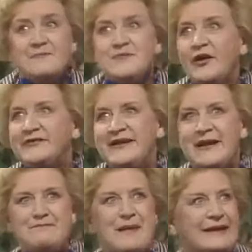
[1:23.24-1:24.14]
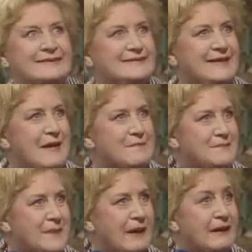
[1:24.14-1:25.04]
ah, not in a bad
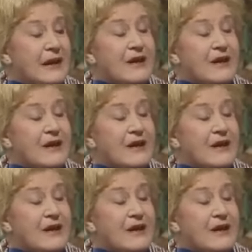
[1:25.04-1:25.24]
temper.